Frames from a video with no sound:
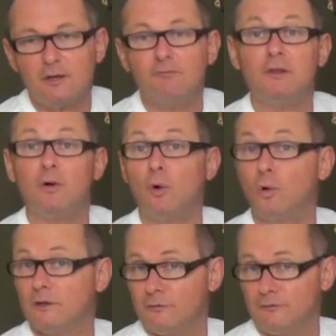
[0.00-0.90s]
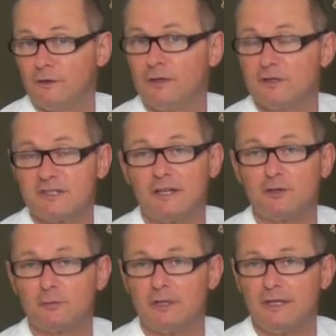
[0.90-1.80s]
with all of your fingers that
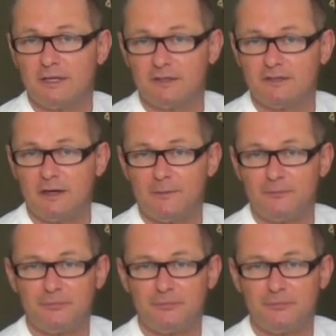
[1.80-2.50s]
you're playing at a time.